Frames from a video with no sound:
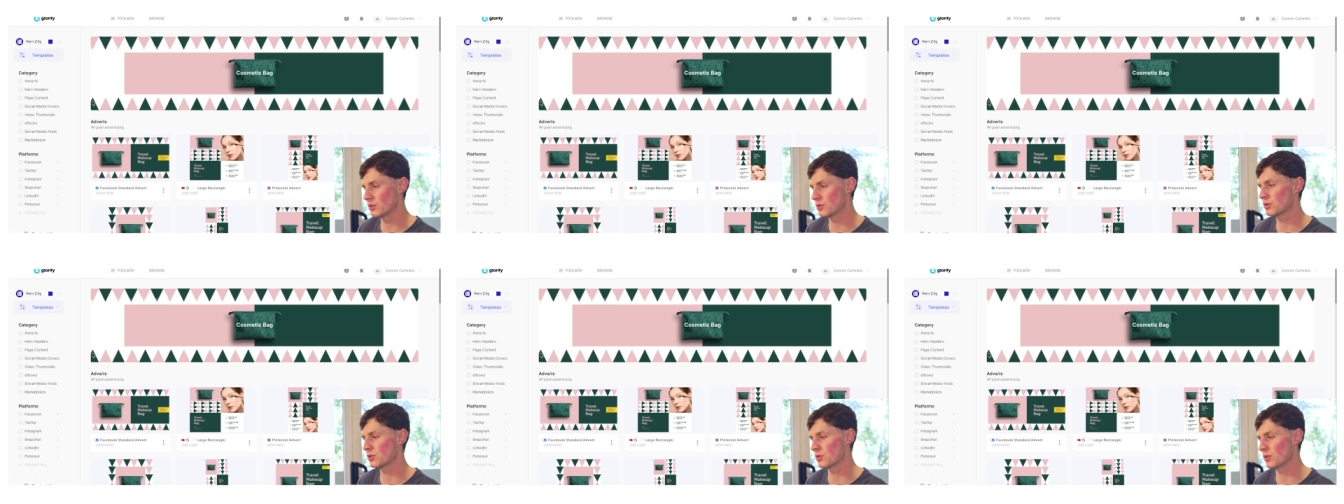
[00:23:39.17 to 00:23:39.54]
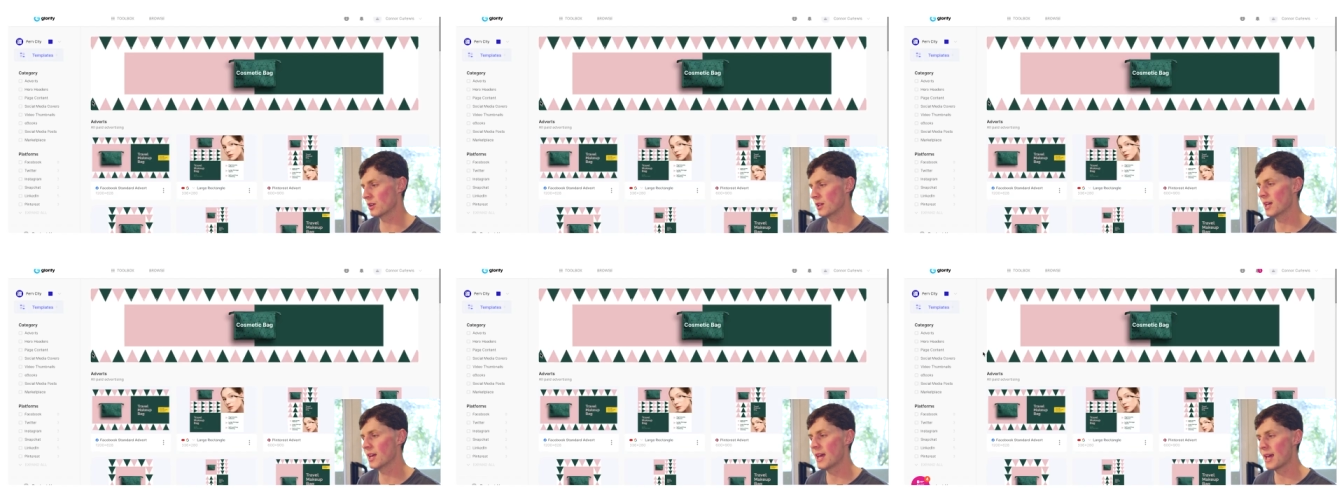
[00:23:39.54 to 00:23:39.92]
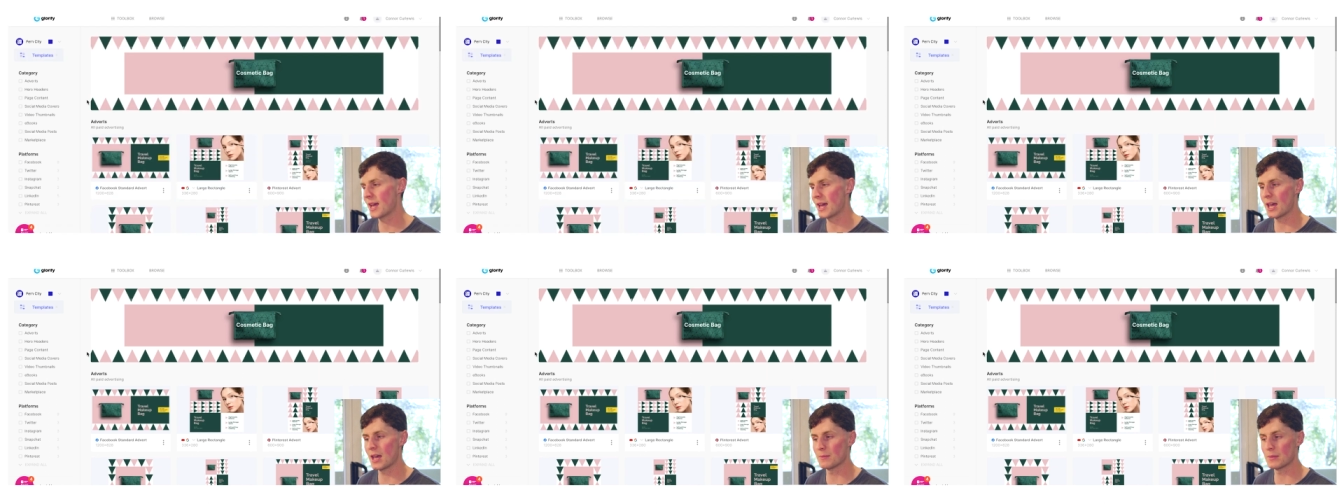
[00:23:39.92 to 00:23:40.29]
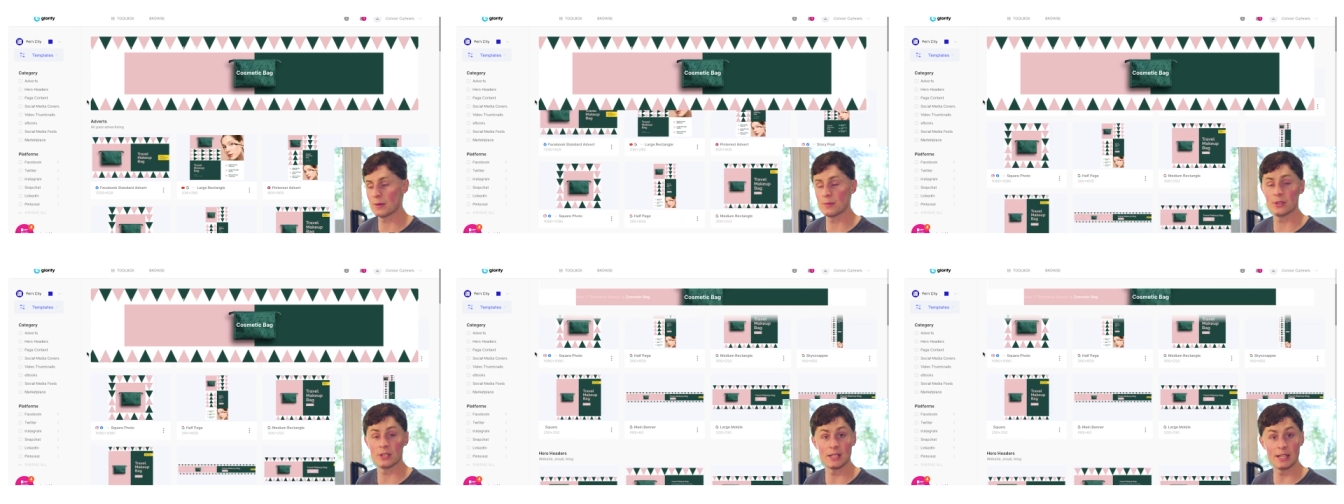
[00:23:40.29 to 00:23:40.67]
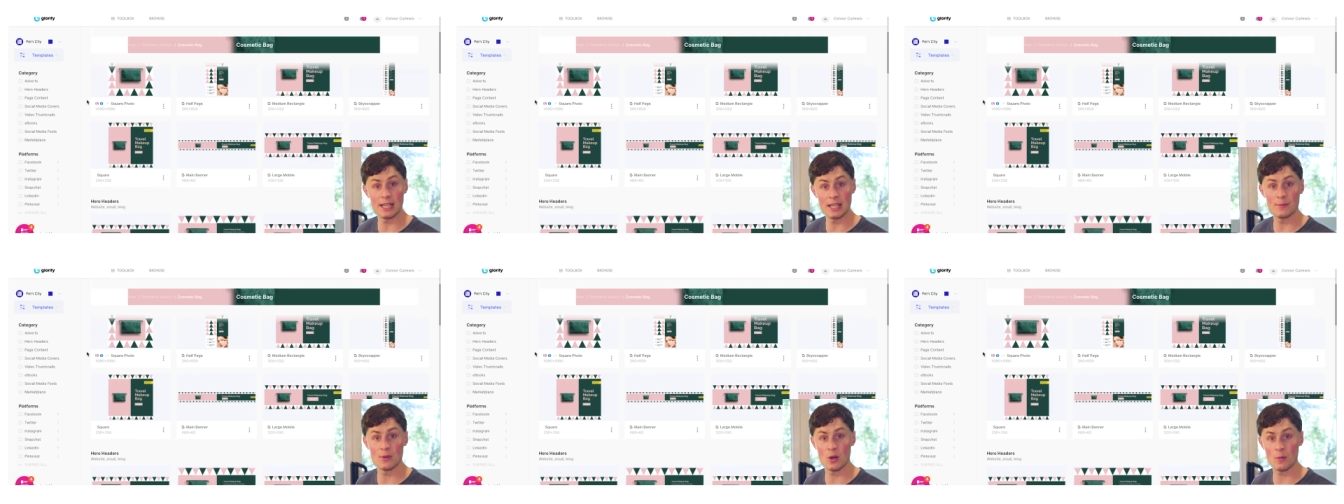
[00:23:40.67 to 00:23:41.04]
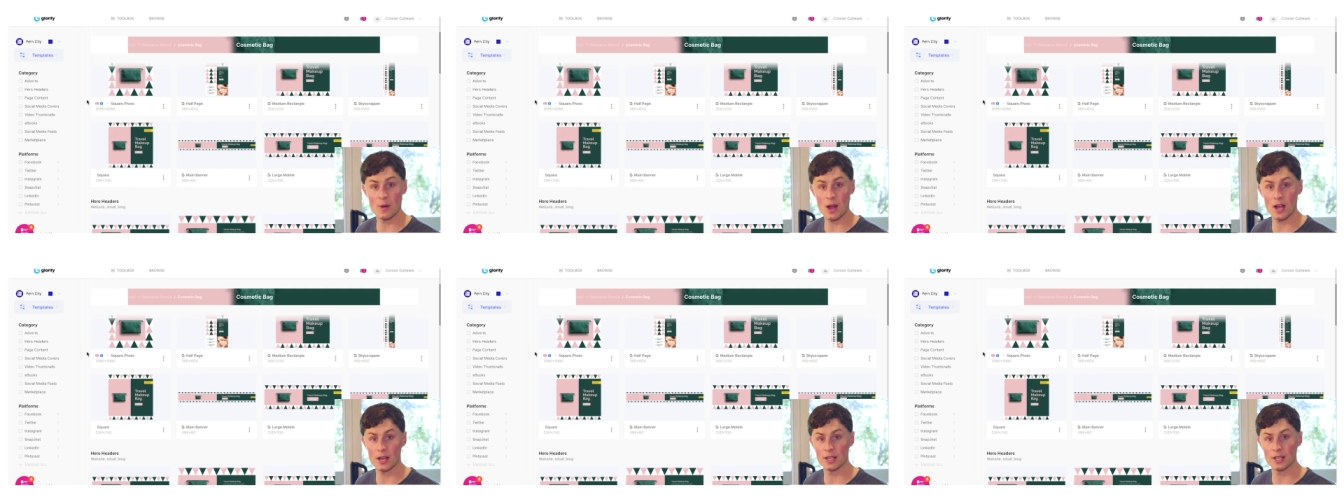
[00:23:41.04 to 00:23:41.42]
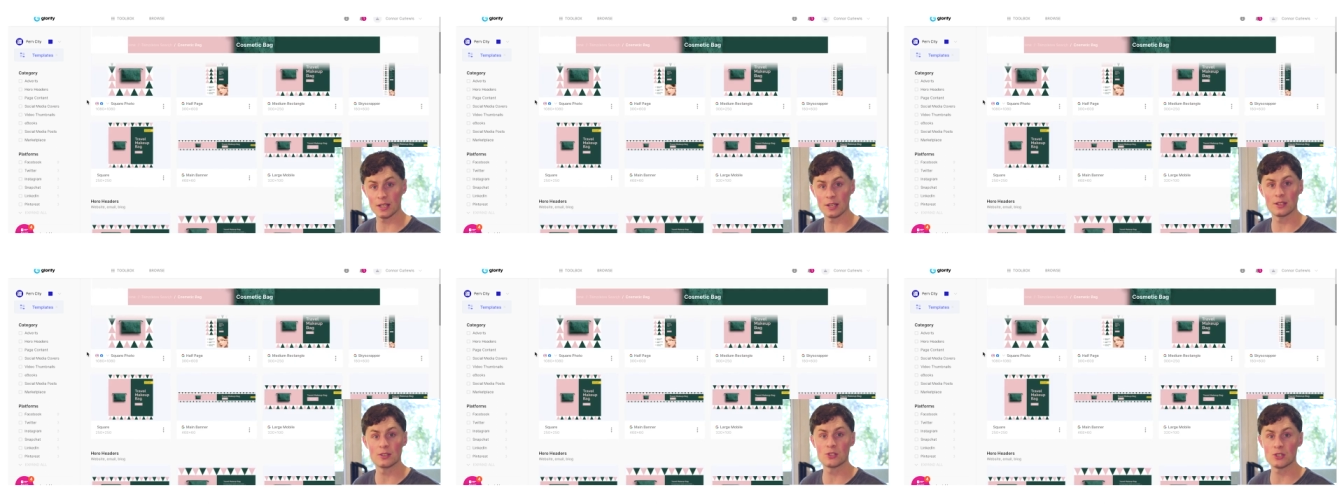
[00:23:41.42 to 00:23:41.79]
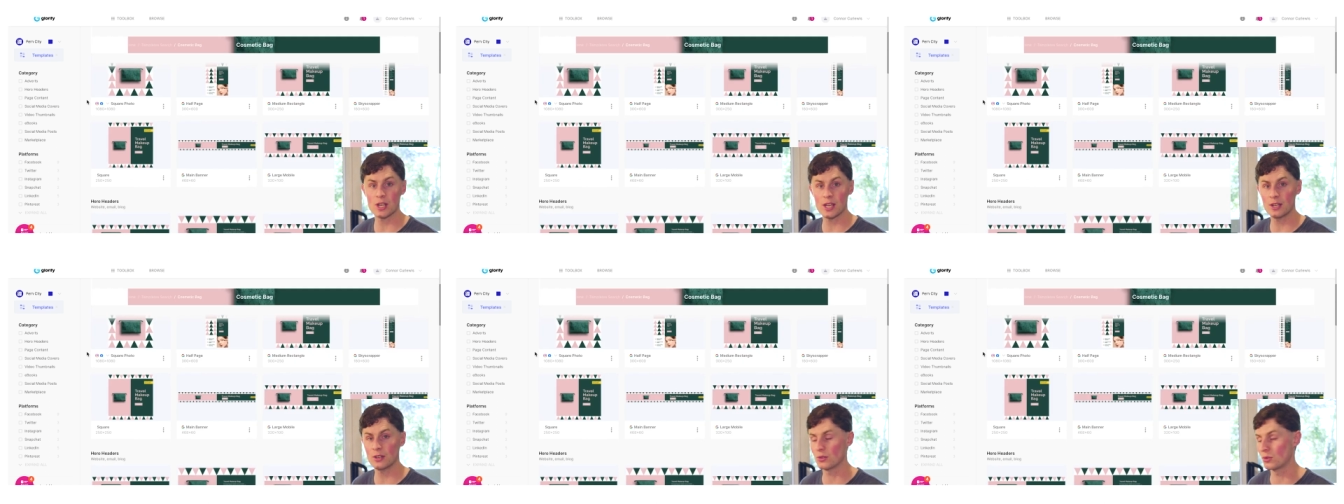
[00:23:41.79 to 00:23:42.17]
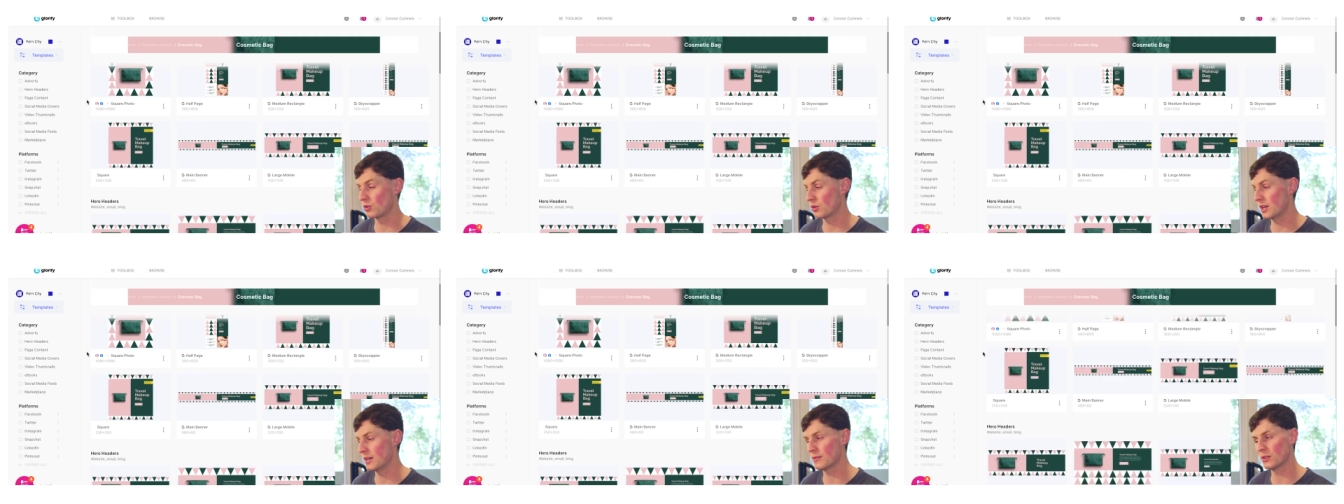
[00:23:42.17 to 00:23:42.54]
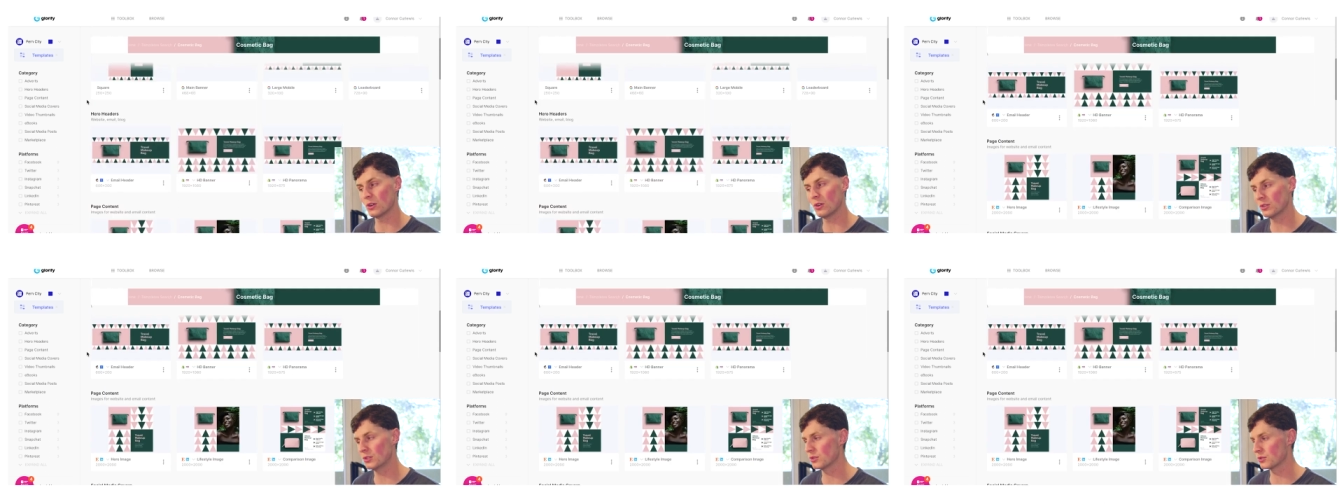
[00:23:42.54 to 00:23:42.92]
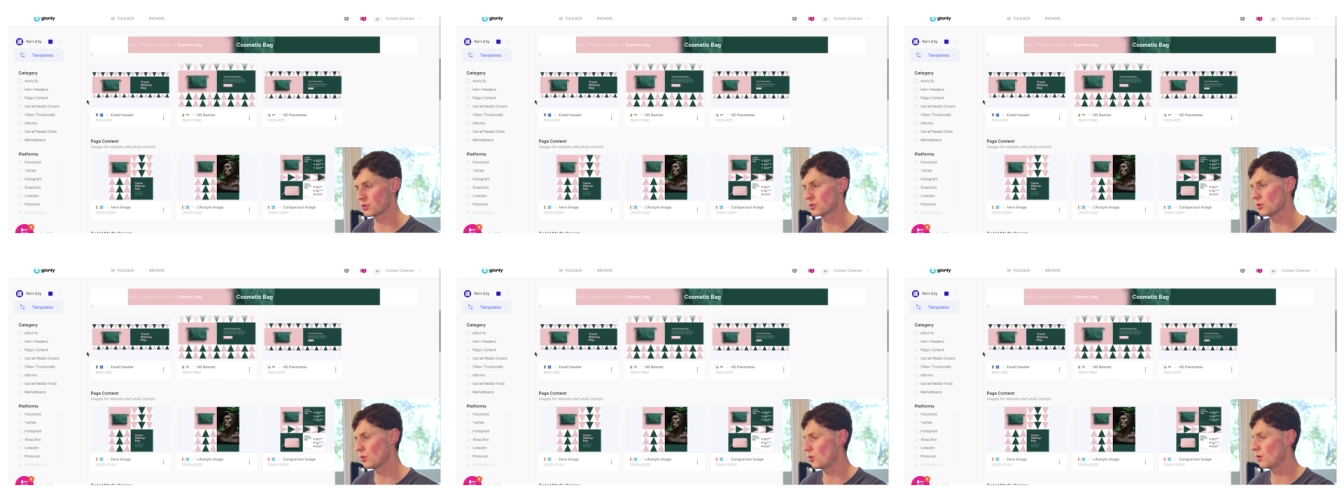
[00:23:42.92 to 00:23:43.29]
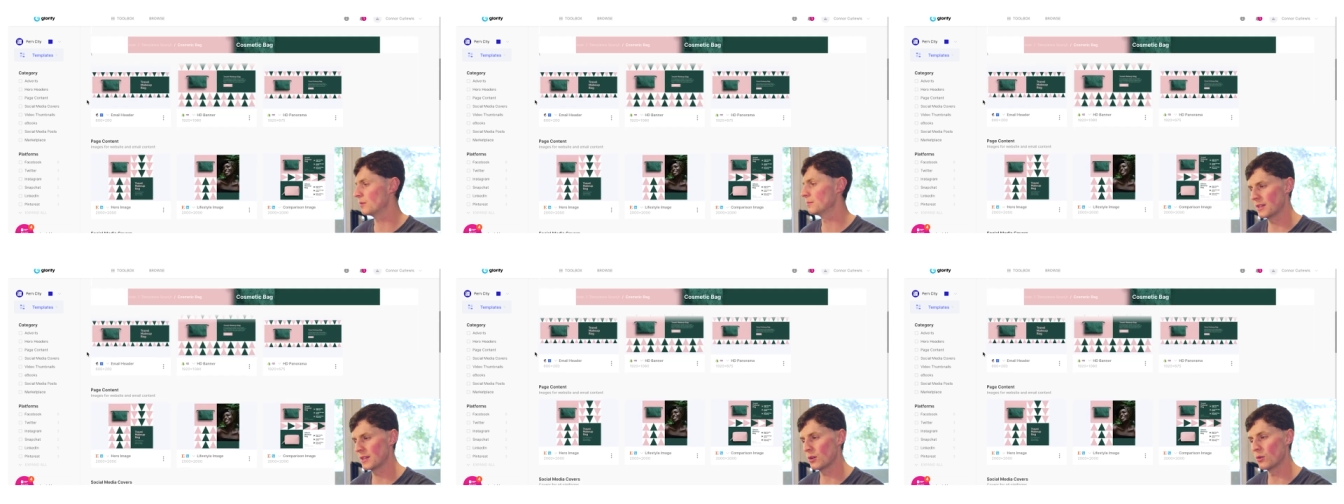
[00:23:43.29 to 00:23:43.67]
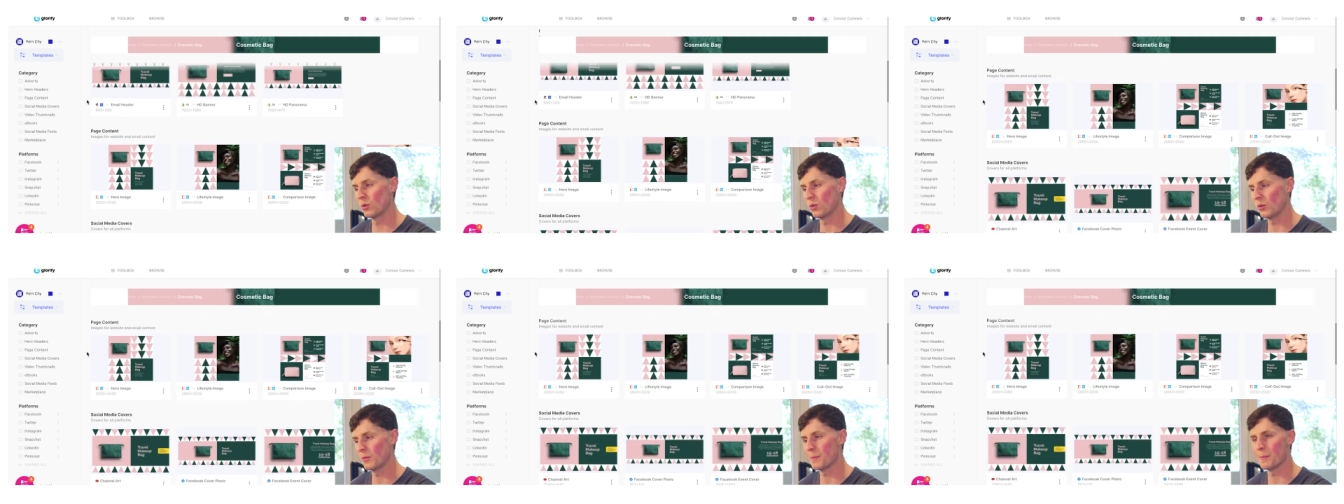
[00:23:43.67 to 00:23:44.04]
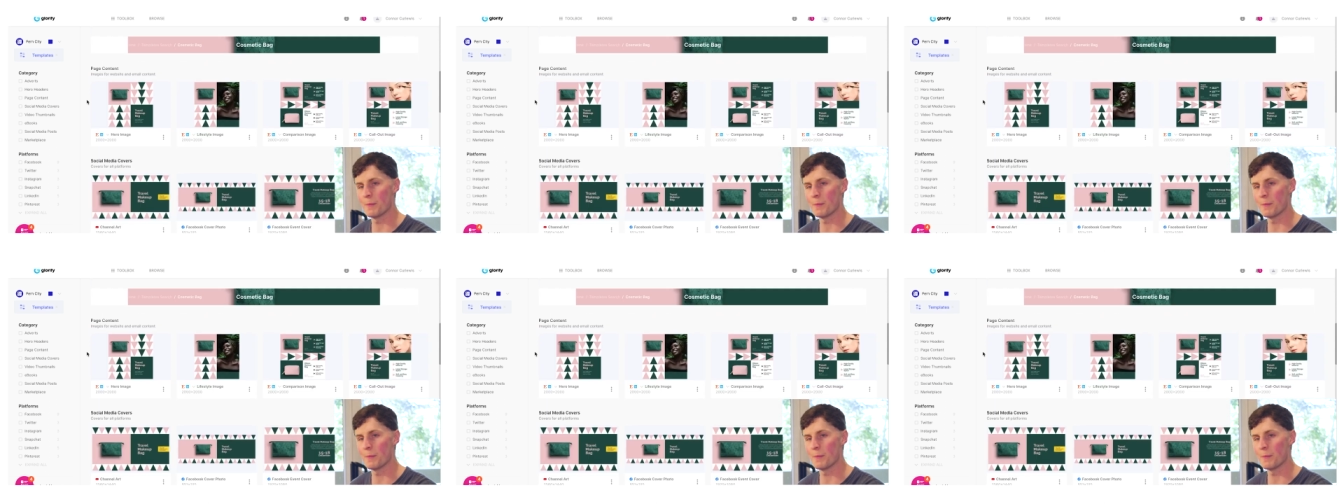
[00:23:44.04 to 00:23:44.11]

on your story, uh, maybe in an email marketing chain or even on your store. And they all